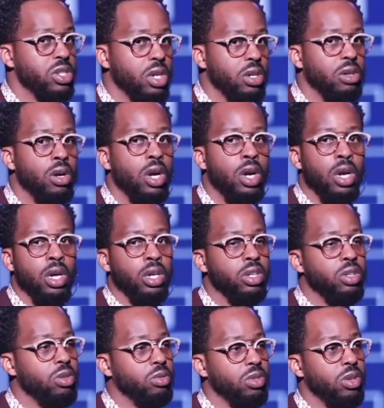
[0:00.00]
So
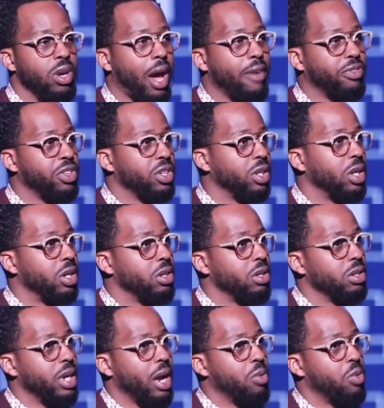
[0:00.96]
you, you have to
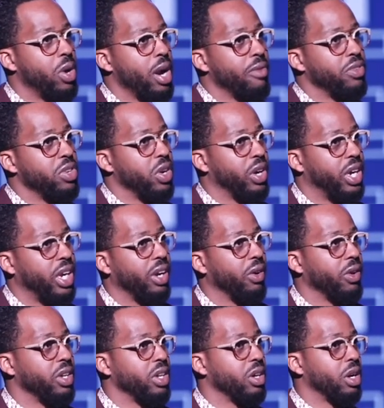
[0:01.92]
learn that whatever you're
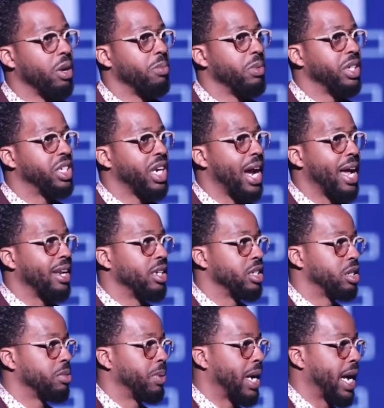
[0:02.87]
hearing, you're going to be
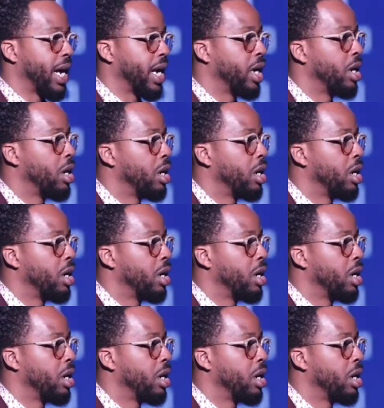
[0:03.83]
challenged by.